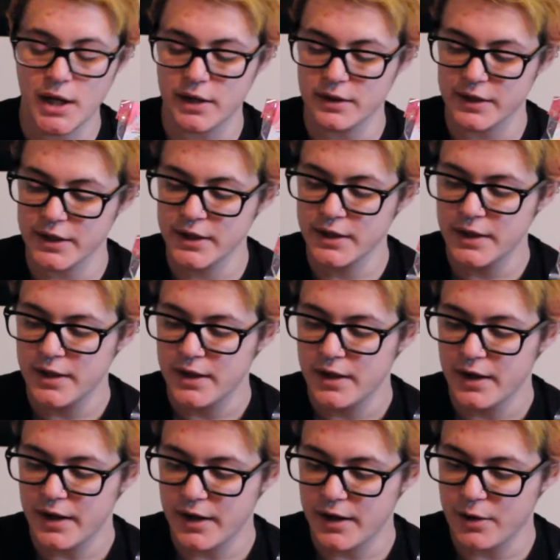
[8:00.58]
color,
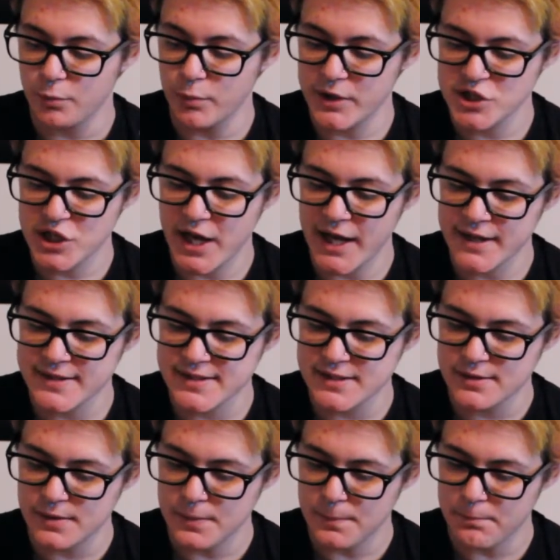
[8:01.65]
uh, witch
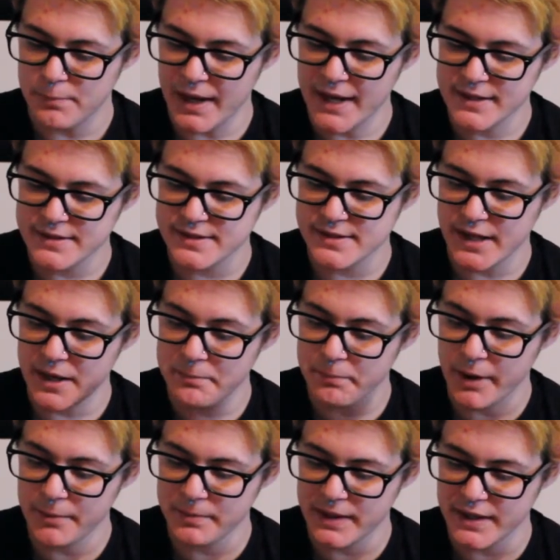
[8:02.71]
hats, bats, and
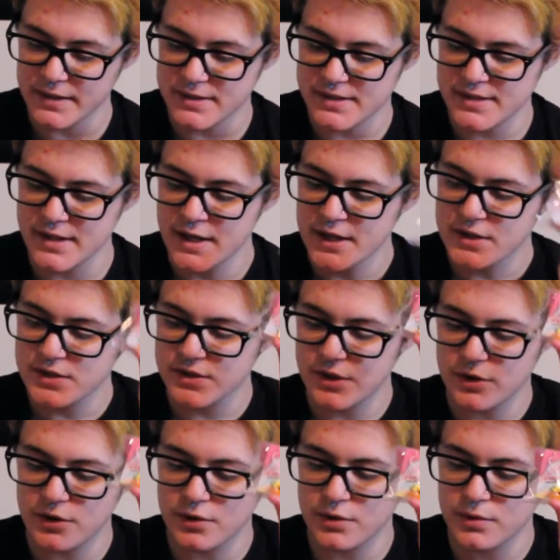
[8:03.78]
pumpkins.
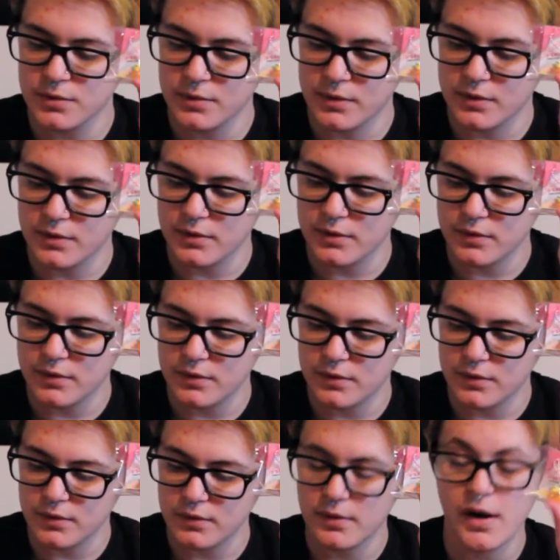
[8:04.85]
So
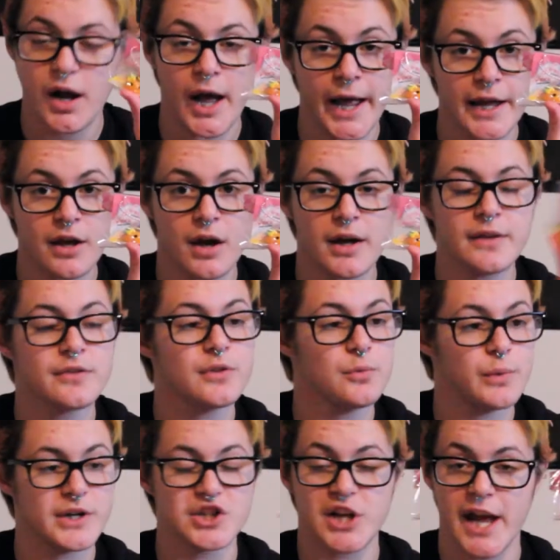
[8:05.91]
I got the
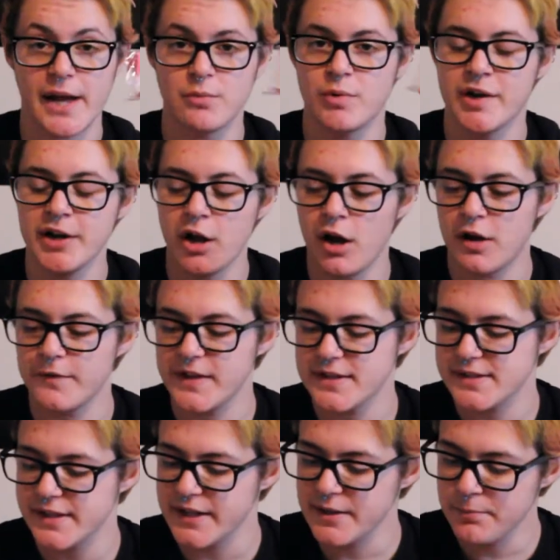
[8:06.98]
witch hat one,
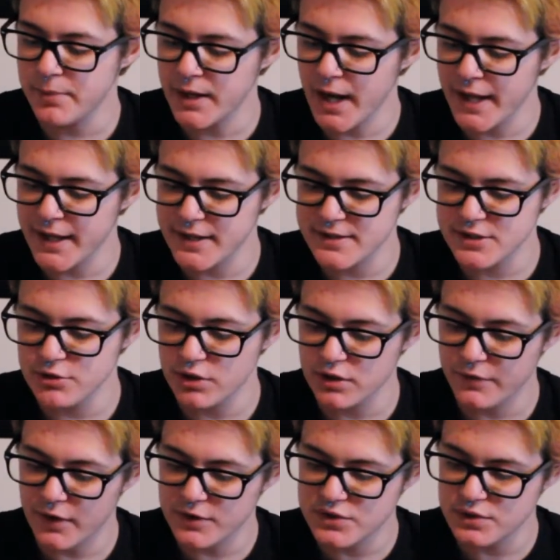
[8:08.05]
obviously, but I guess you could
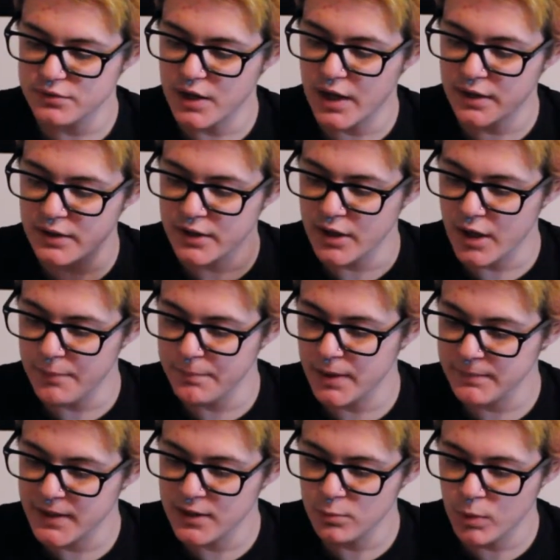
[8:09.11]
have also gotten a
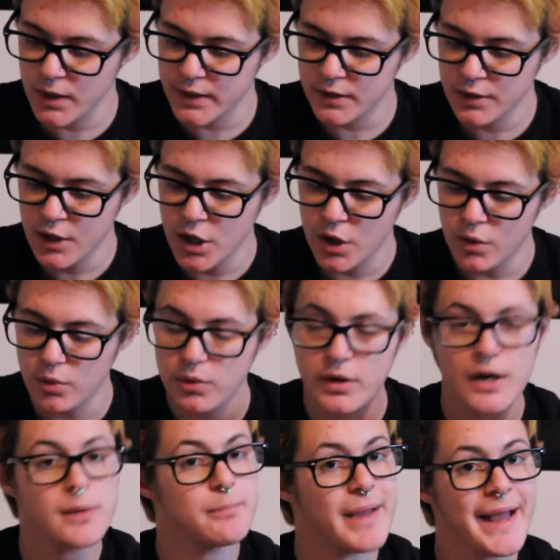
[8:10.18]
pumpkin one
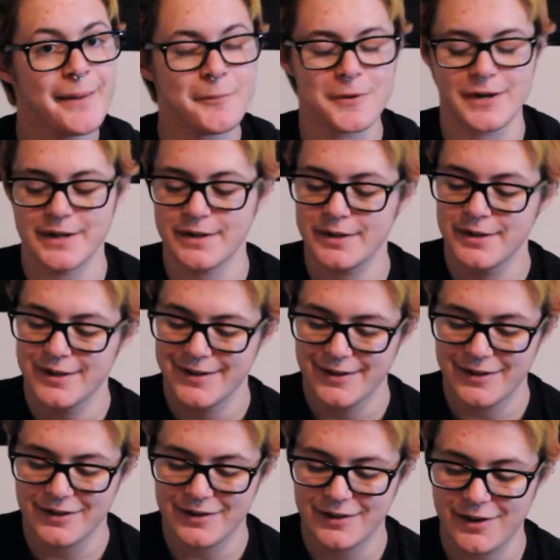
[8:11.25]
or a bat one.
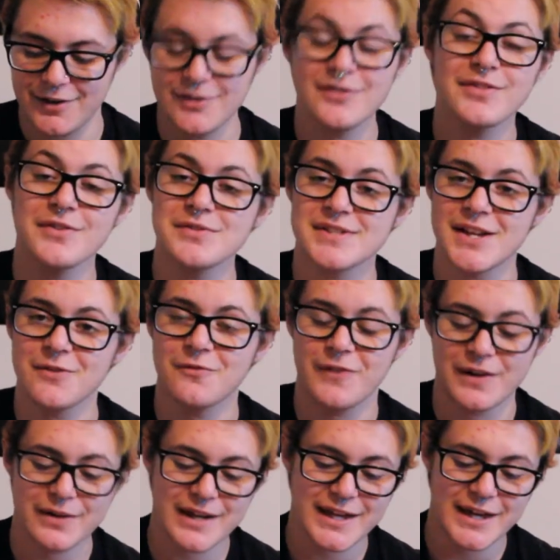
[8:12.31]
Uh, all of those sound
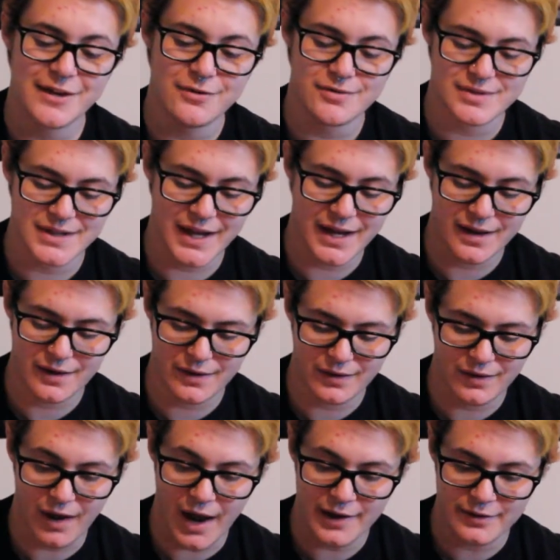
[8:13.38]
very cute,
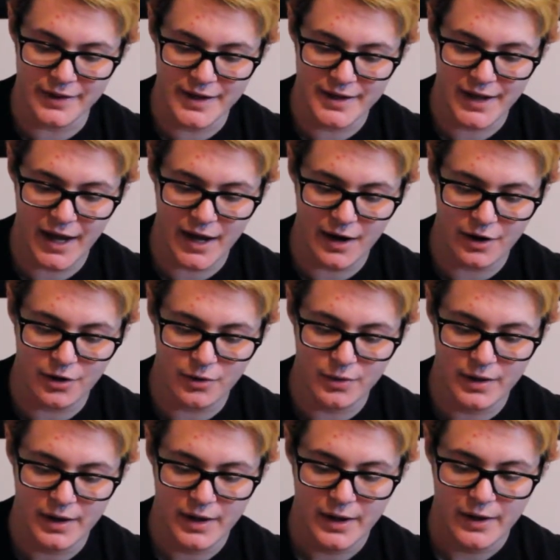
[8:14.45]
and I like
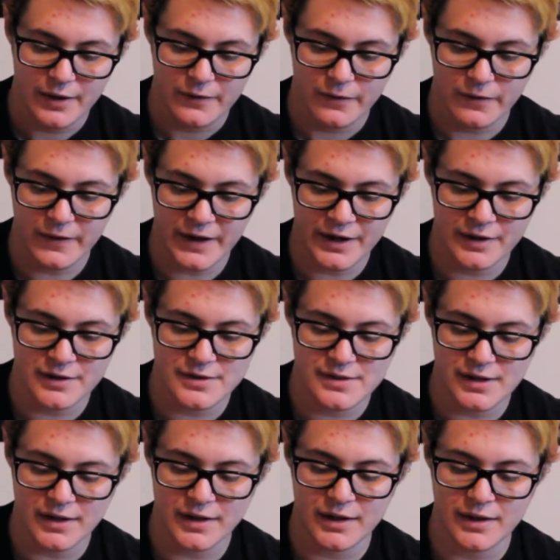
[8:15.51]
how
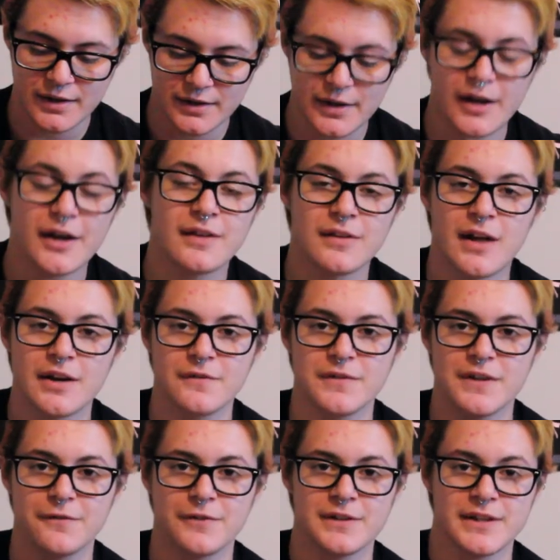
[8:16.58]
there's uh, a lot of
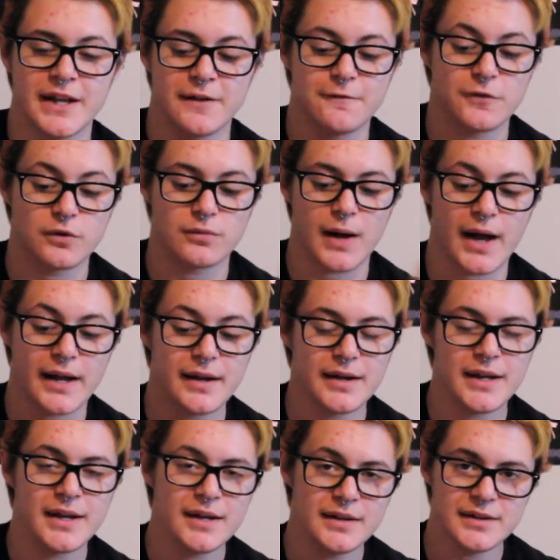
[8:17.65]
different like
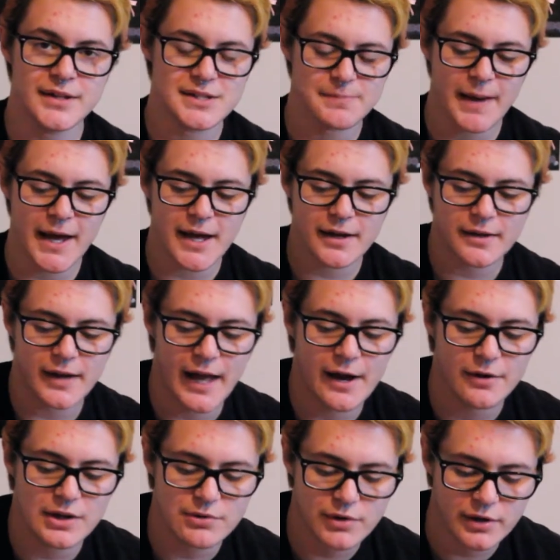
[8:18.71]
variety in this pack,
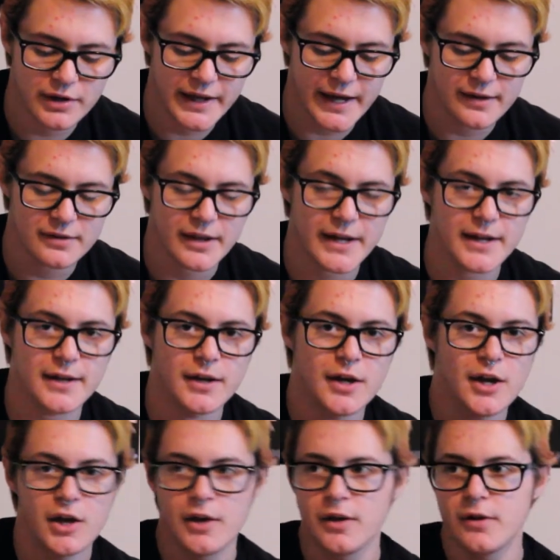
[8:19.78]
how you could get like
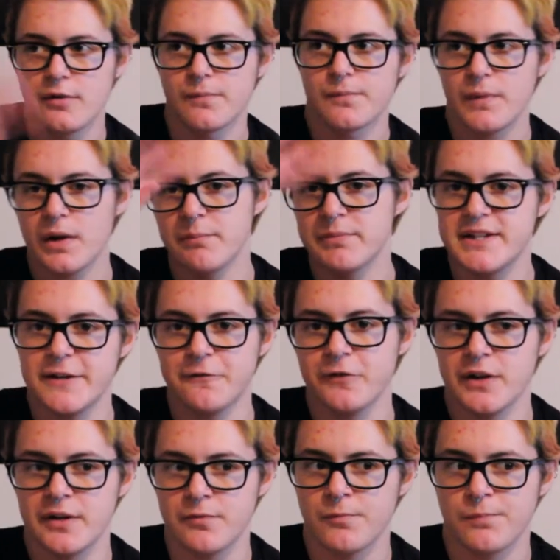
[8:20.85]

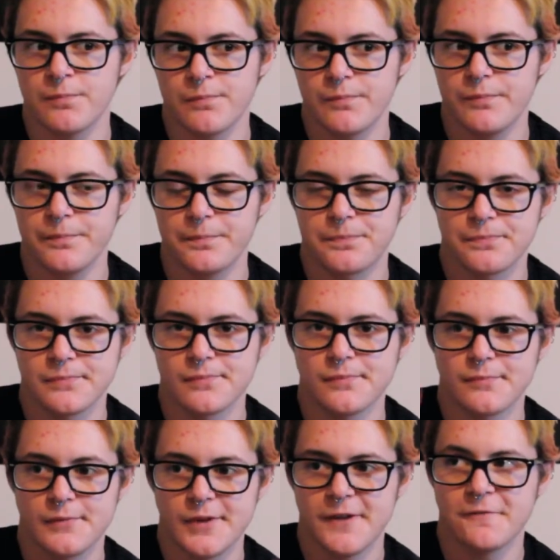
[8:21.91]
different
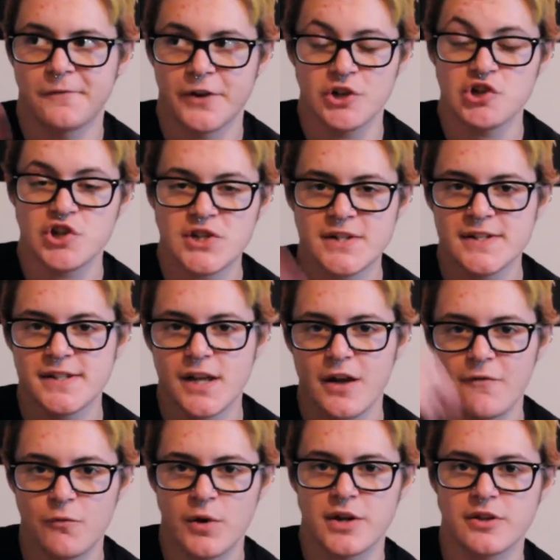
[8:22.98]
versions
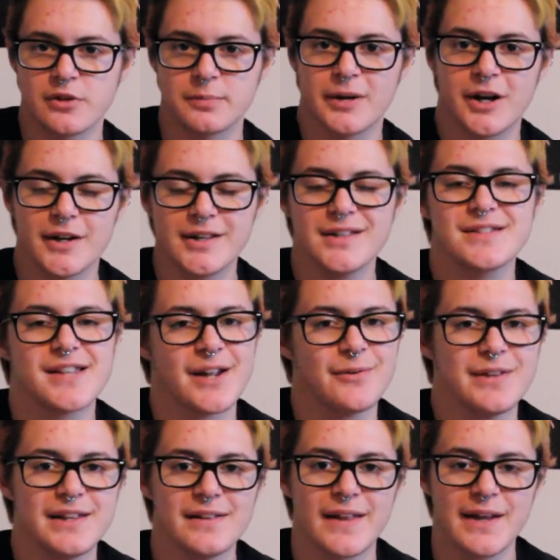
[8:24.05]
of one of their products. I
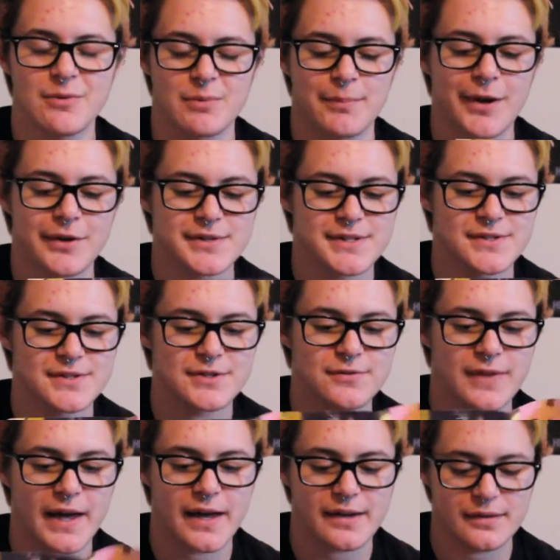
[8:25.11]
really like when boxes do
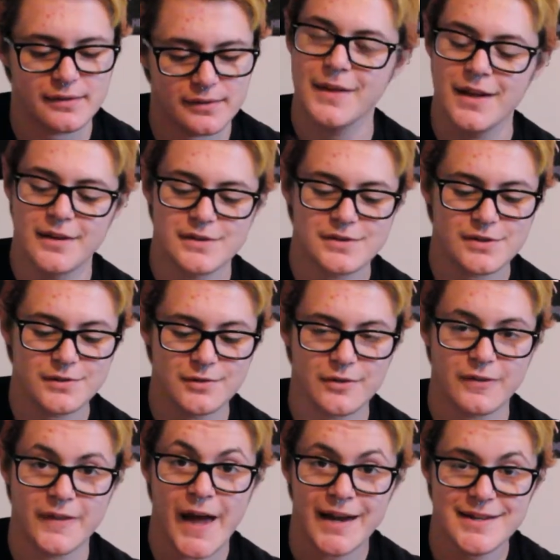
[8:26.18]
that. So
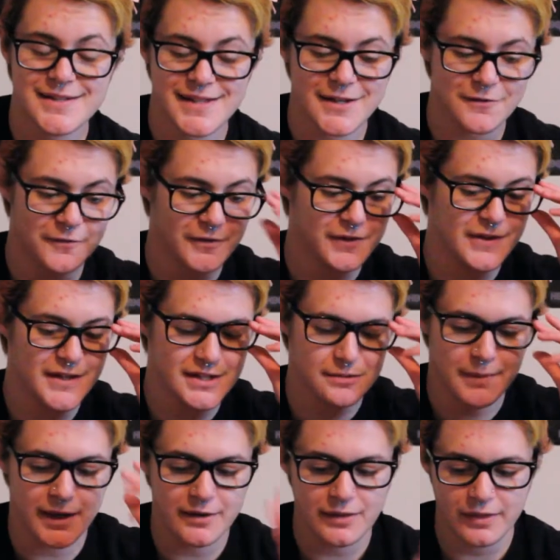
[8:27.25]
that is it for this
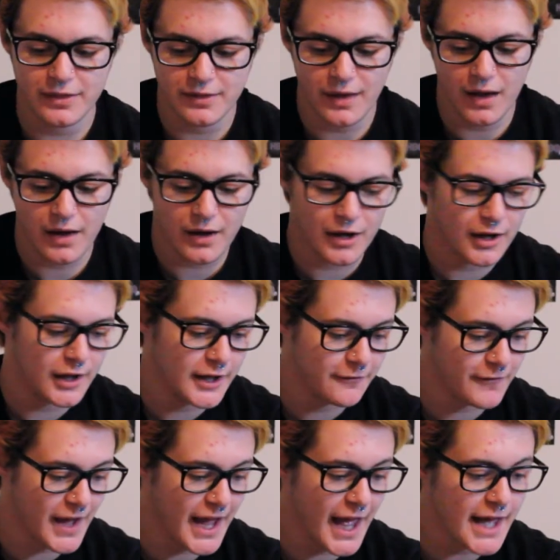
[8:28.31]
month. Uh, if
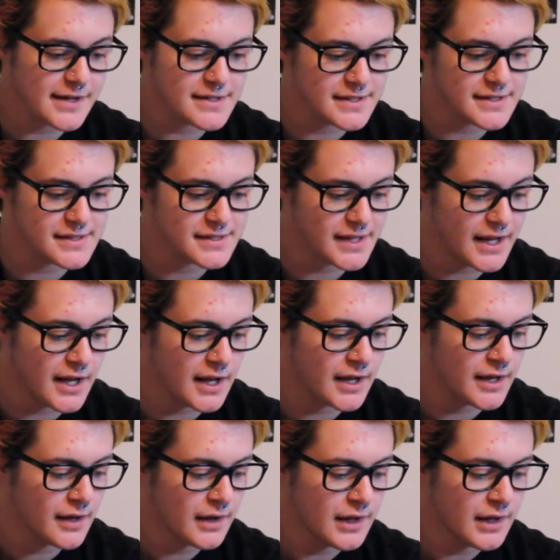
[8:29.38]
I had to say,